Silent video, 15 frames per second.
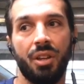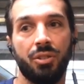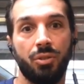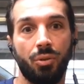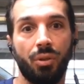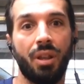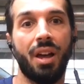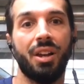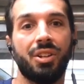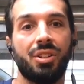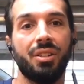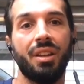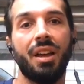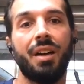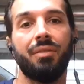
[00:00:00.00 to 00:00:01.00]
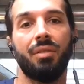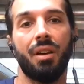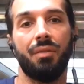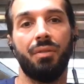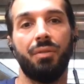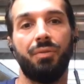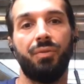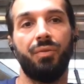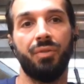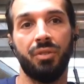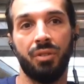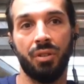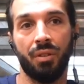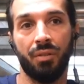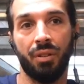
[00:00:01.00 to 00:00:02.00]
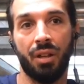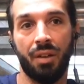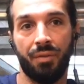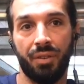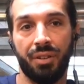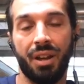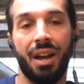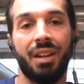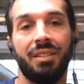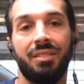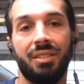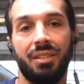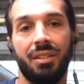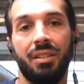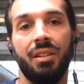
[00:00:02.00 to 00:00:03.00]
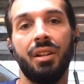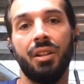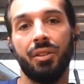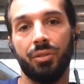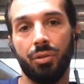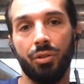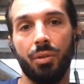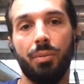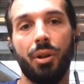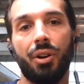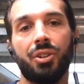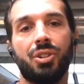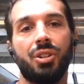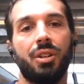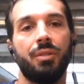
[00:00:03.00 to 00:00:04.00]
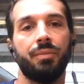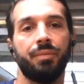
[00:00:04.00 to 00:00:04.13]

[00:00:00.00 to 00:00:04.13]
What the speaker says: You will actually have to have an ID to the blockchain.